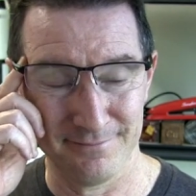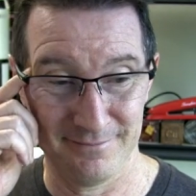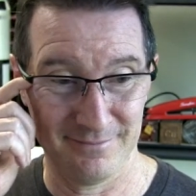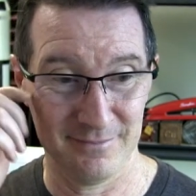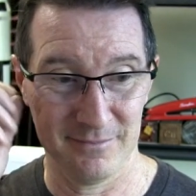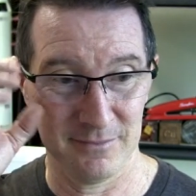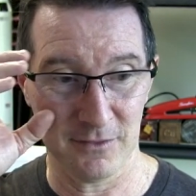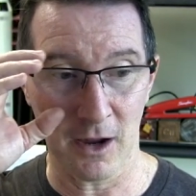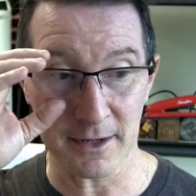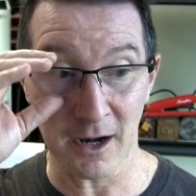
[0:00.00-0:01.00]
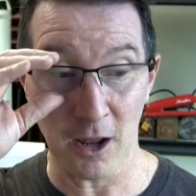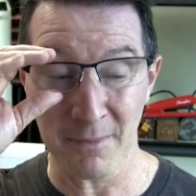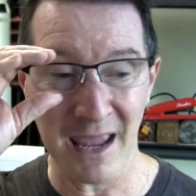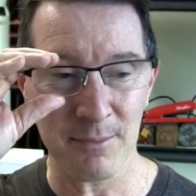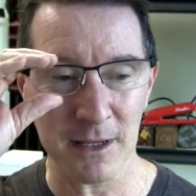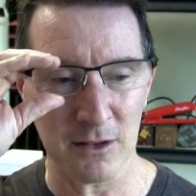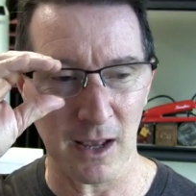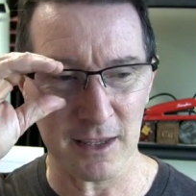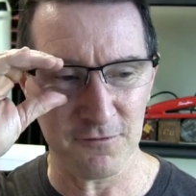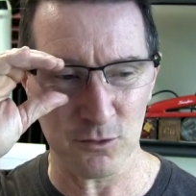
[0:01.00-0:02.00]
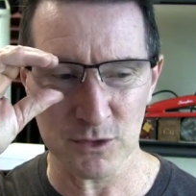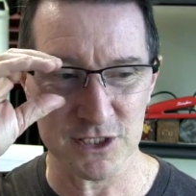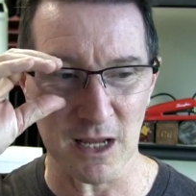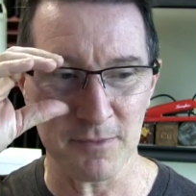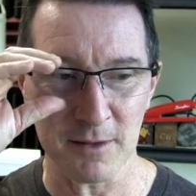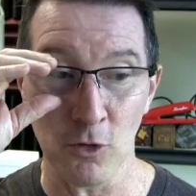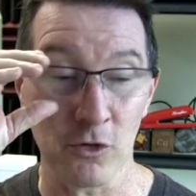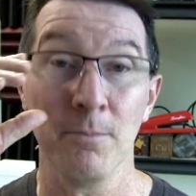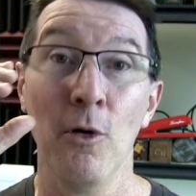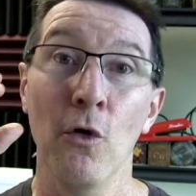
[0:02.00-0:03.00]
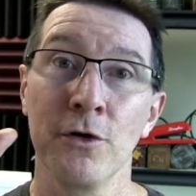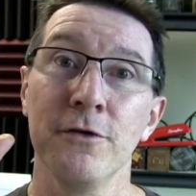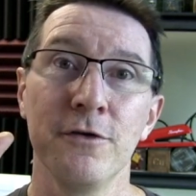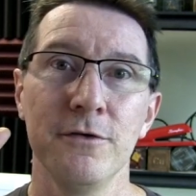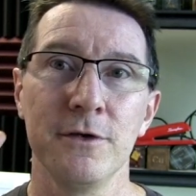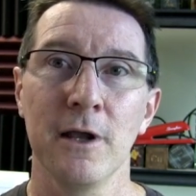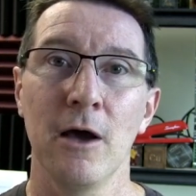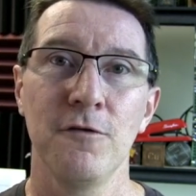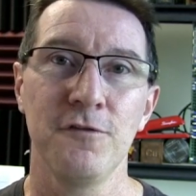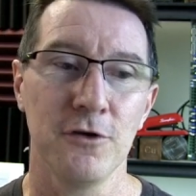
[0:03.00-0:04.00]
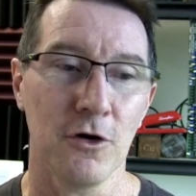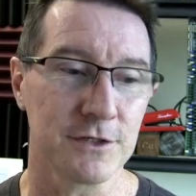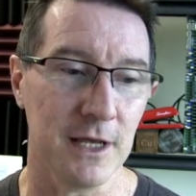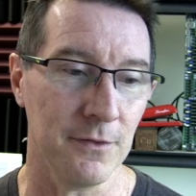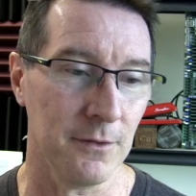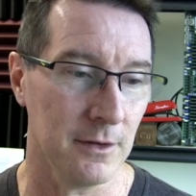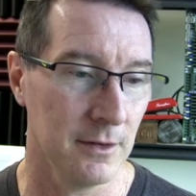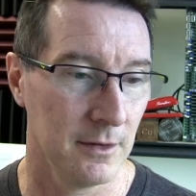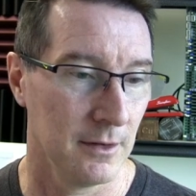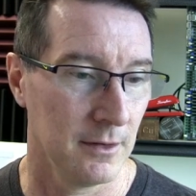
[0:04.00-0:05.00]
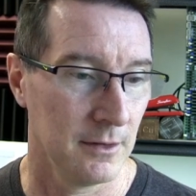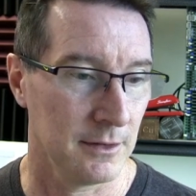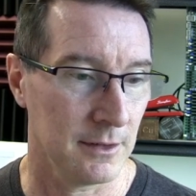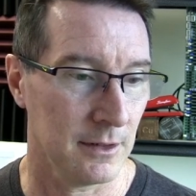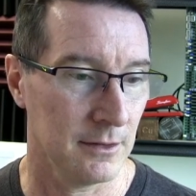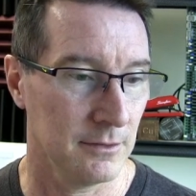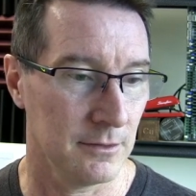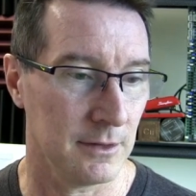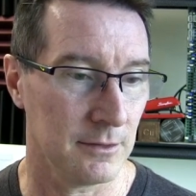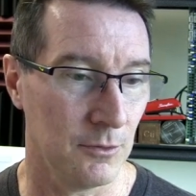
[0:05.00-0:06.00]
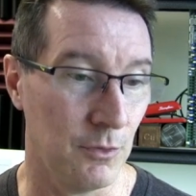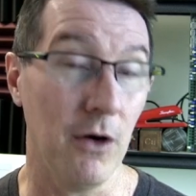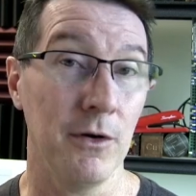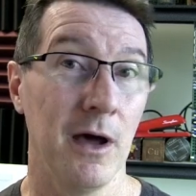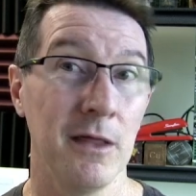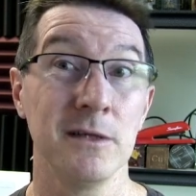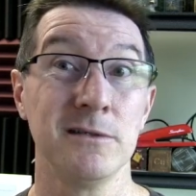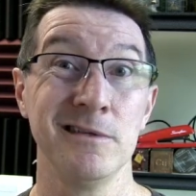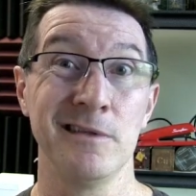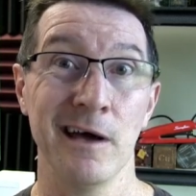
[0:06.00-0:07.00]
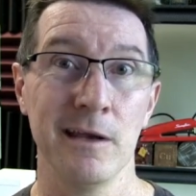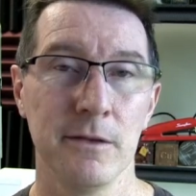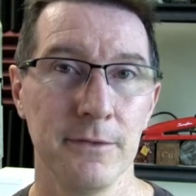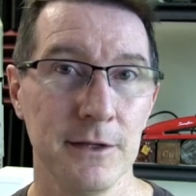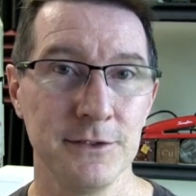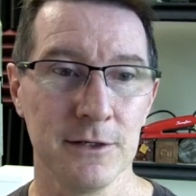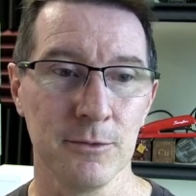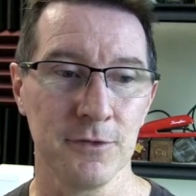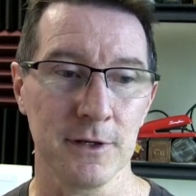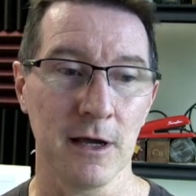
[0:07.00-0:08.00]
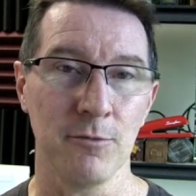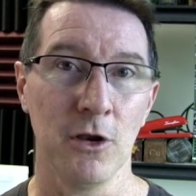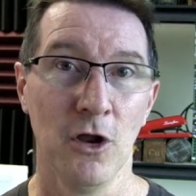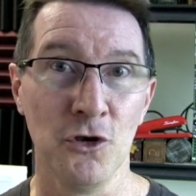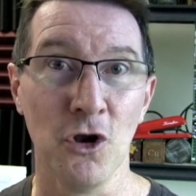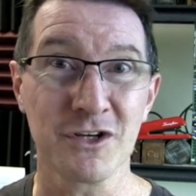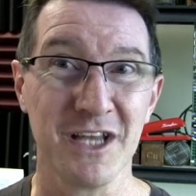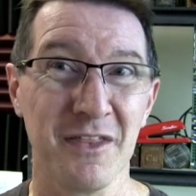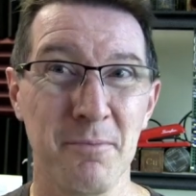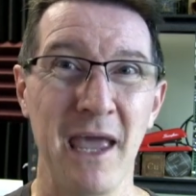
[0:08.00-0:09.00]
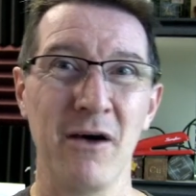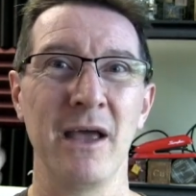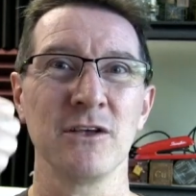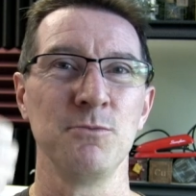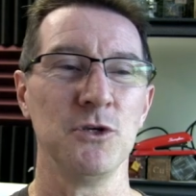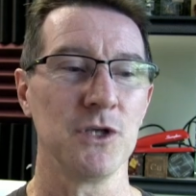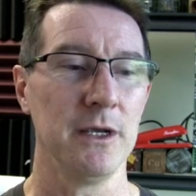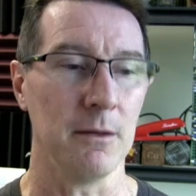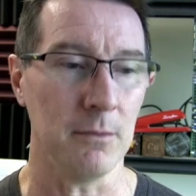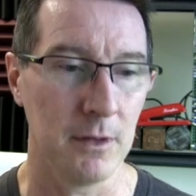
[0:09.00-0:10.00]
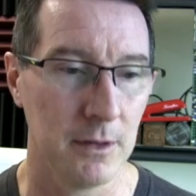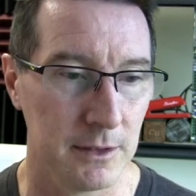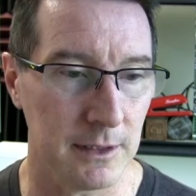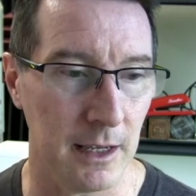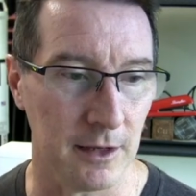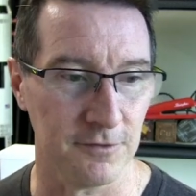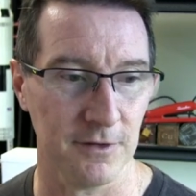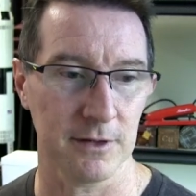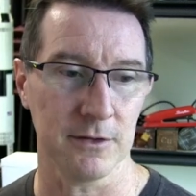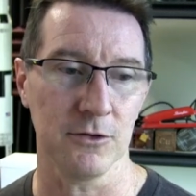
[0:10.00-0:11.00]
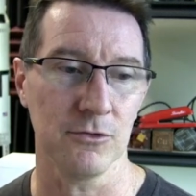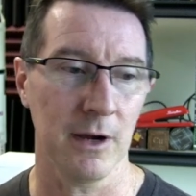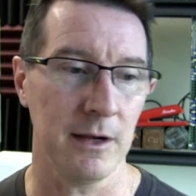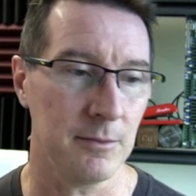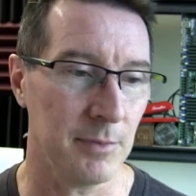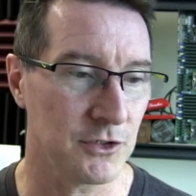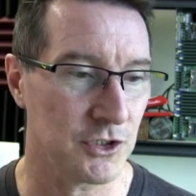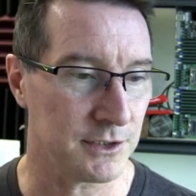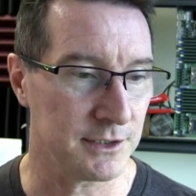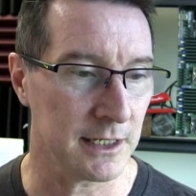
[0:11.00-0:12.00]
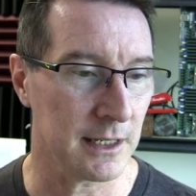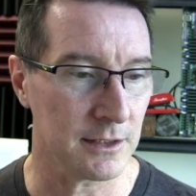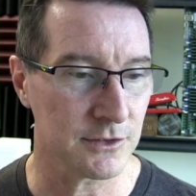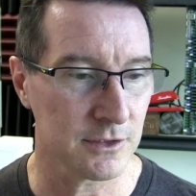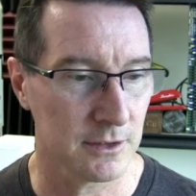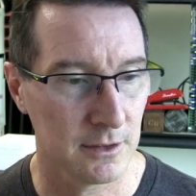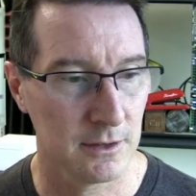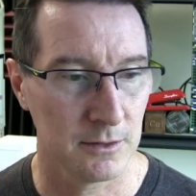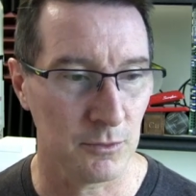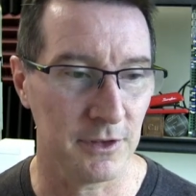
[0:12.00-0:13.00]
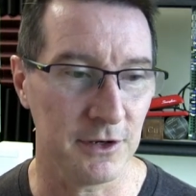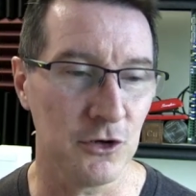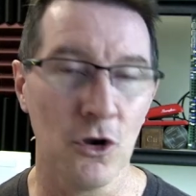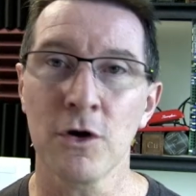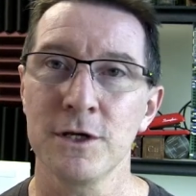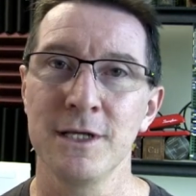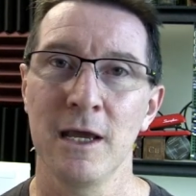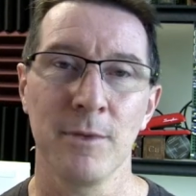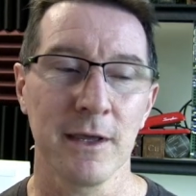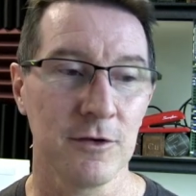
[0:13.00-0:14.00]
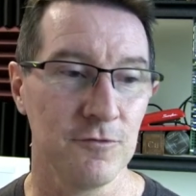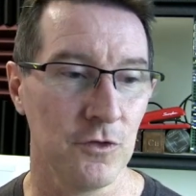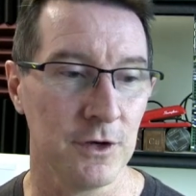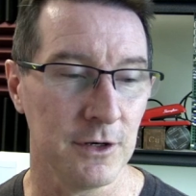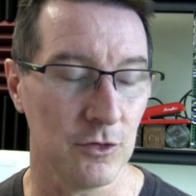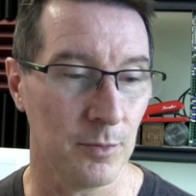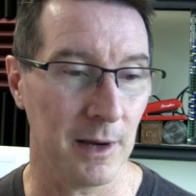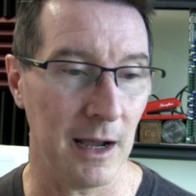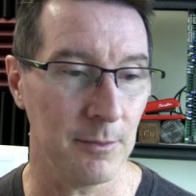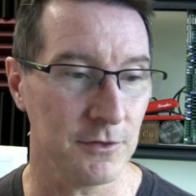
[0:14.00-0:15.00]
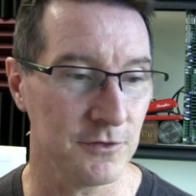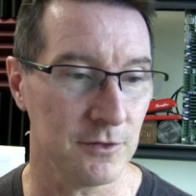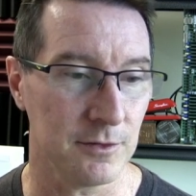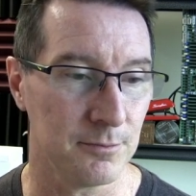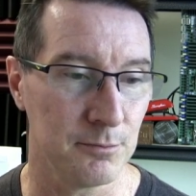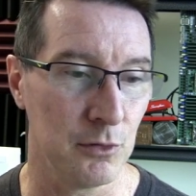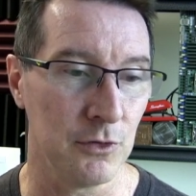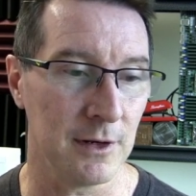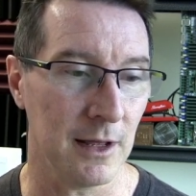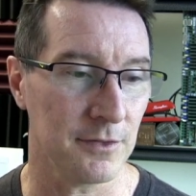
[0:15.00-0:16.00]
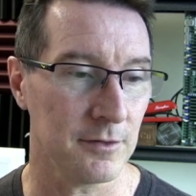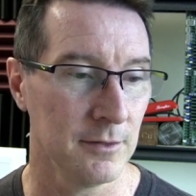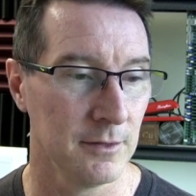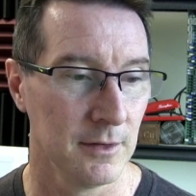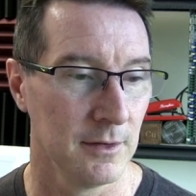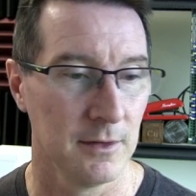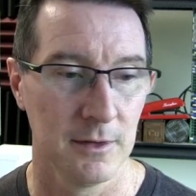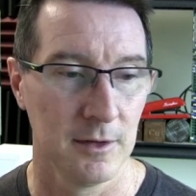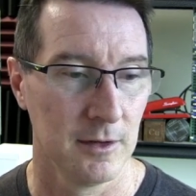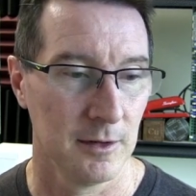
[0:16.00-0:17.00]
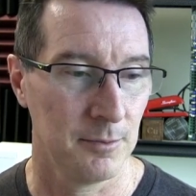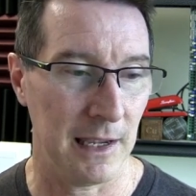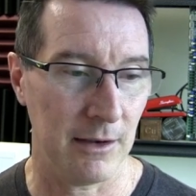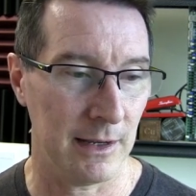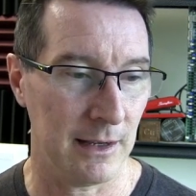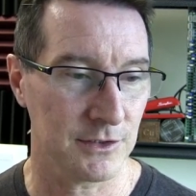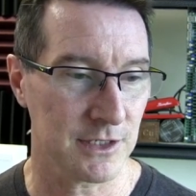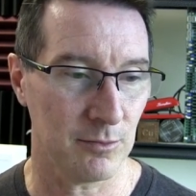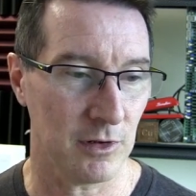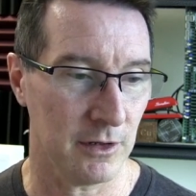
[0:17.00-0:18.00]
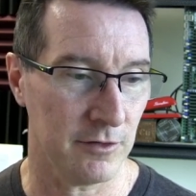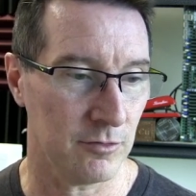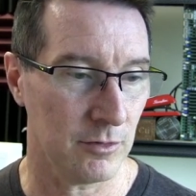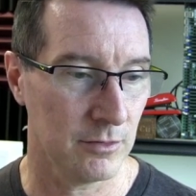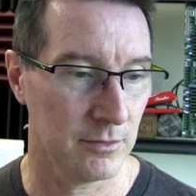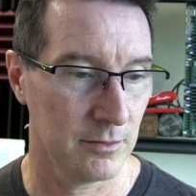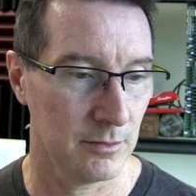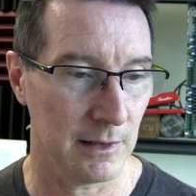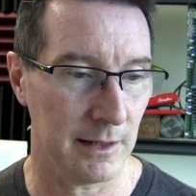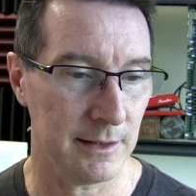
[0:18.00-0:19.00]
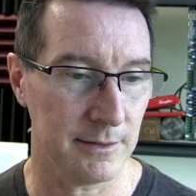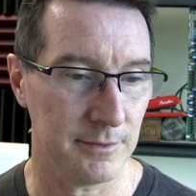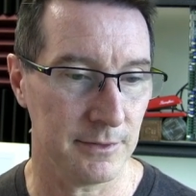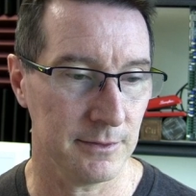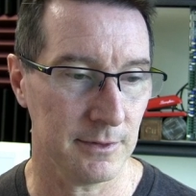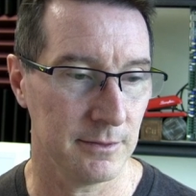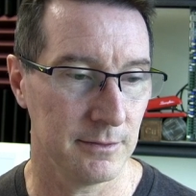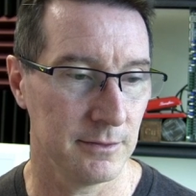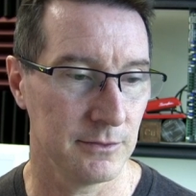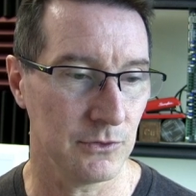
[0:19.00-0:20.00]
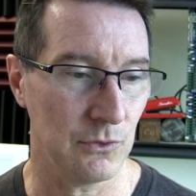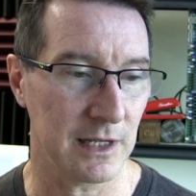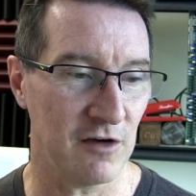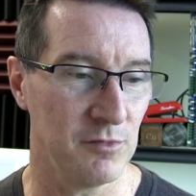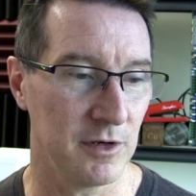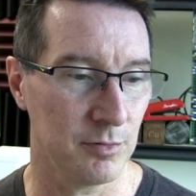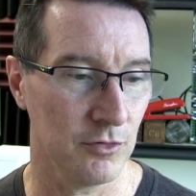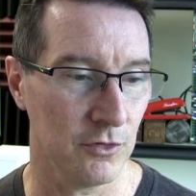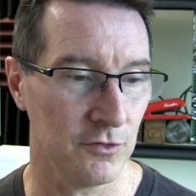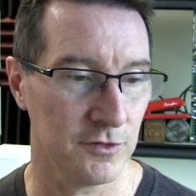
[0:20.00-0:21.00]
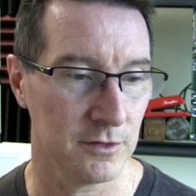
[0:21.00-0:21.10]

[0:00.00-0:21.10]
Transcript: don't know, maybe like if it was something more important, if you knock down well, no, they did that. They did it with the government. Knock down the Powerhouse Museum. Yeah, fucking great bunch of dickheads. Well, they didn't knock it down, but they converted it into apartments and booted out the Powerhouse. Unbelievable. Bloody, it's all government approved.